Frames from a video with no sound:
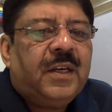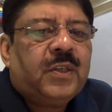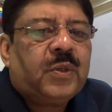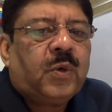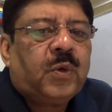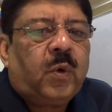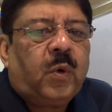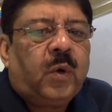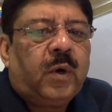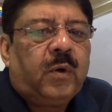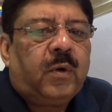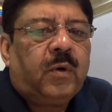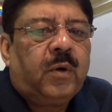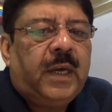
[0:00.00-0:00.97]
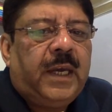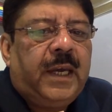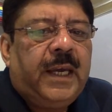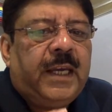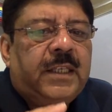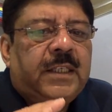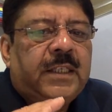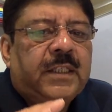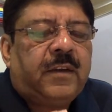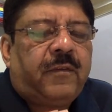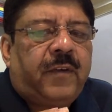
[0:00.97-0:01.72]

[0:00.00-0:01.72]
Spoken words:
So, age is a